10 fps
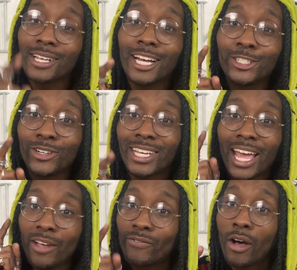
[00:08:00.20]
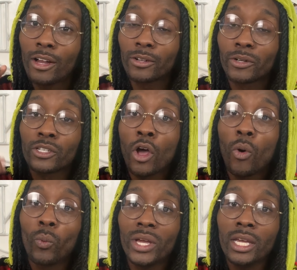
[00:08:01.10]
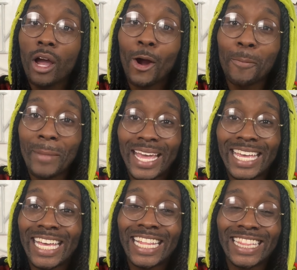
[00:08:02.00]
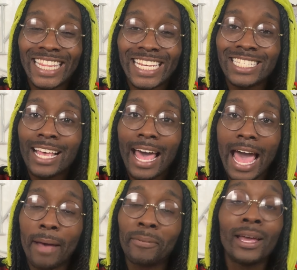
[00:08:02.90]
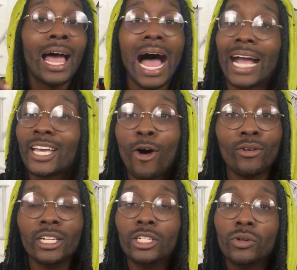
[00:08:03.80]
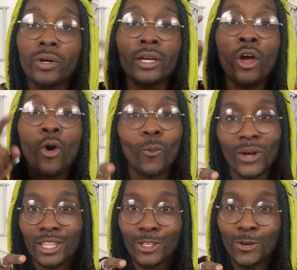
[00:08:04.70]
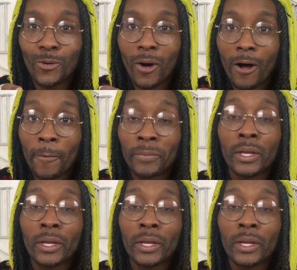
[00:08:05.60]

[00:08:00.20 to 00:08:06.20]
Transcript: 100K followers. We are making this happen. I can only do it with you all.